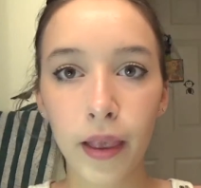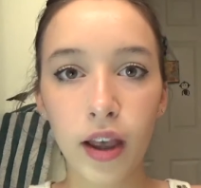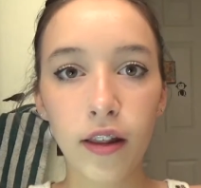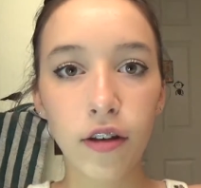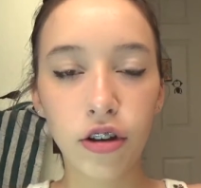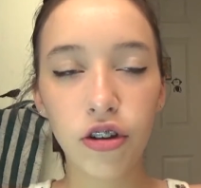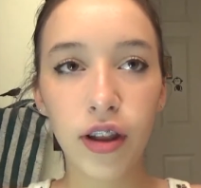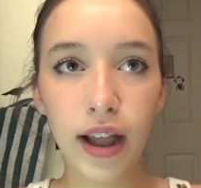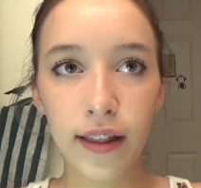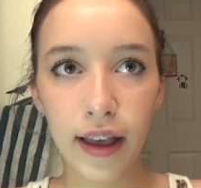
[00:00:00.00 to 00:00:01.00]
So usually
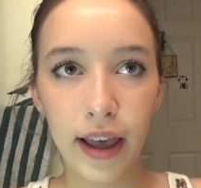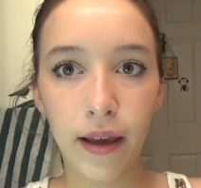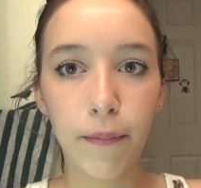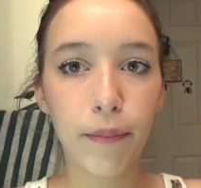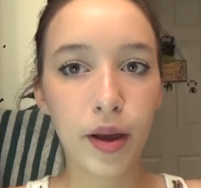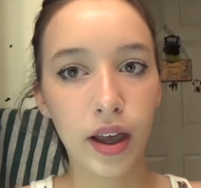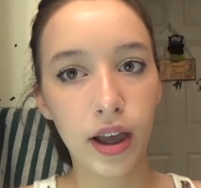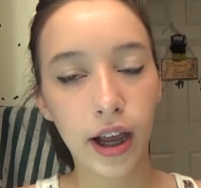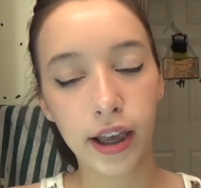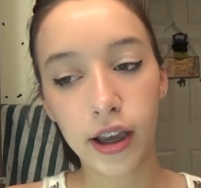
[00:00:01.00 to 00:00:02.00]
that's it, but
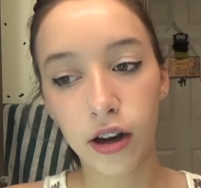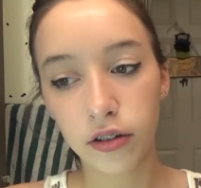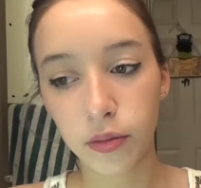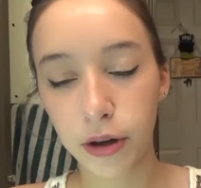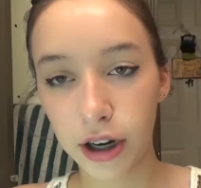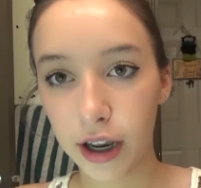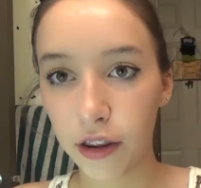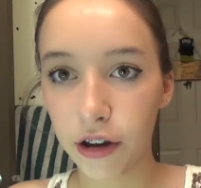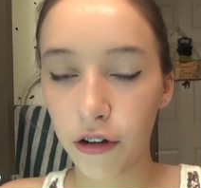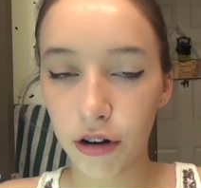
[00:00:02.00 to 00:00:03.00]
I could also put
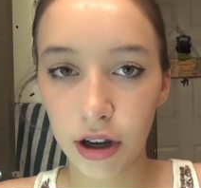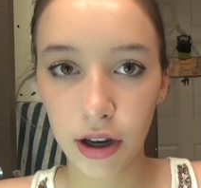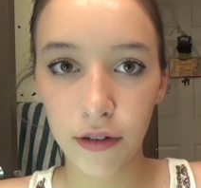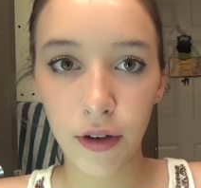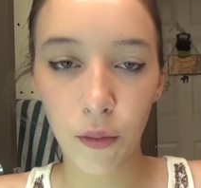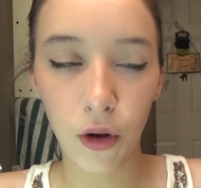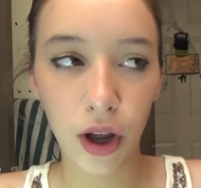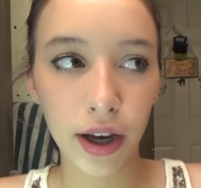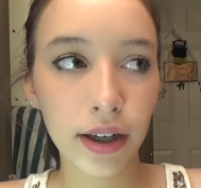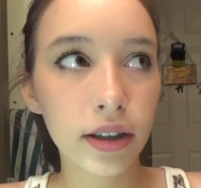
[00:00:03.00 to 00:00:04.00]
another coat on if I
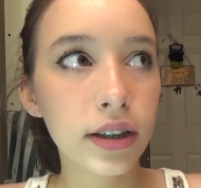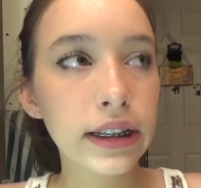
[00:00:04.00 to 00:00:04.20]
want.